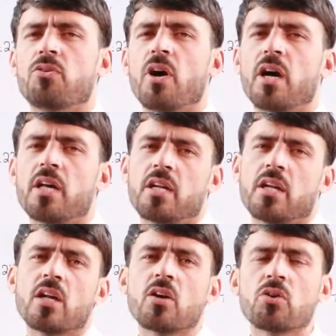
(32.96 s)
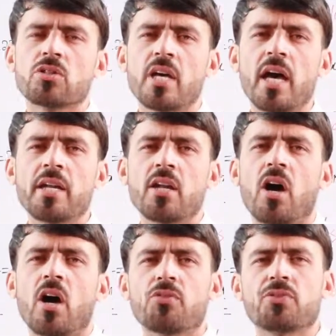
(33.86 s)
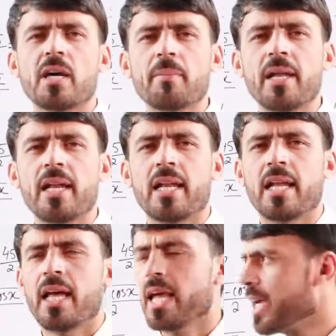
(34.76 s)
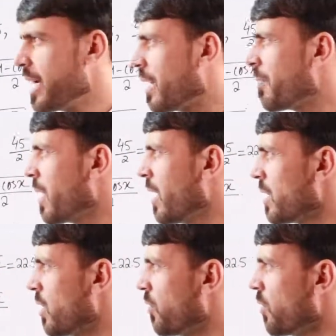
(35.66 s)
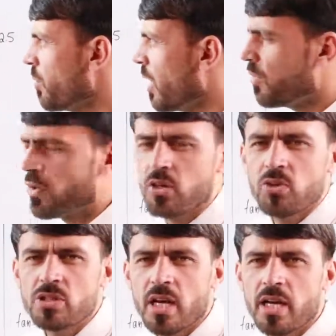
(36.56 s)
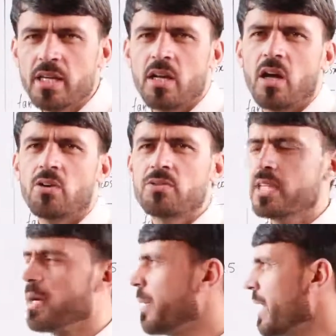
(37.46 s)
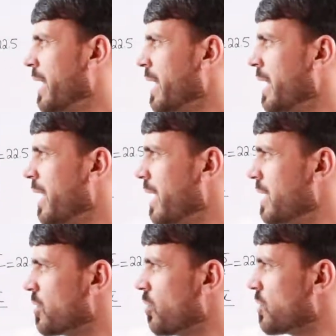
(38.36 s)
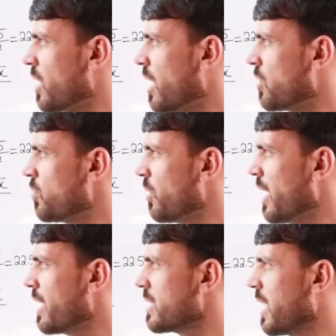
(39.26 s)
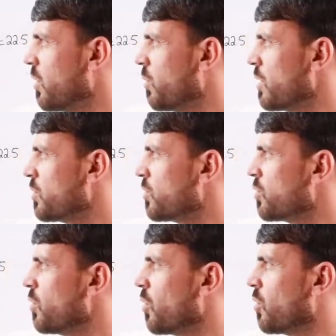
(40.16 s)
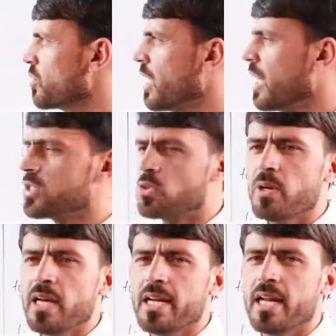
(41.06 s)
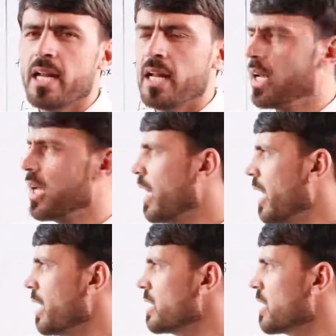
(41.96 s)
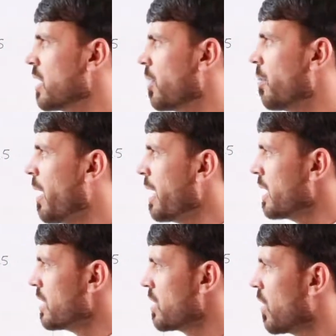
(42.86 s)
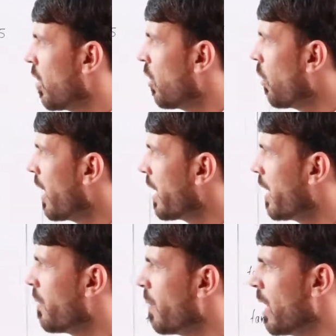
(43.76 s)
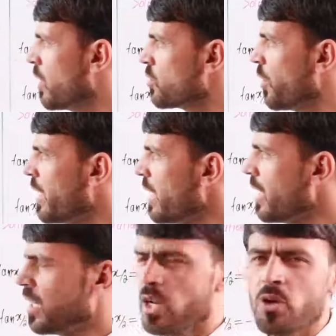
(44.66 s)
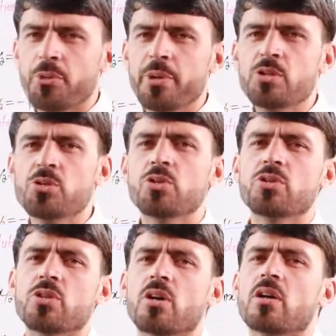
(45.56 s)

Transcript: for cosine of double angle. The formula for cosine of the double angle is cosine 2x equal to 2 cosine square x minus 1. So here we should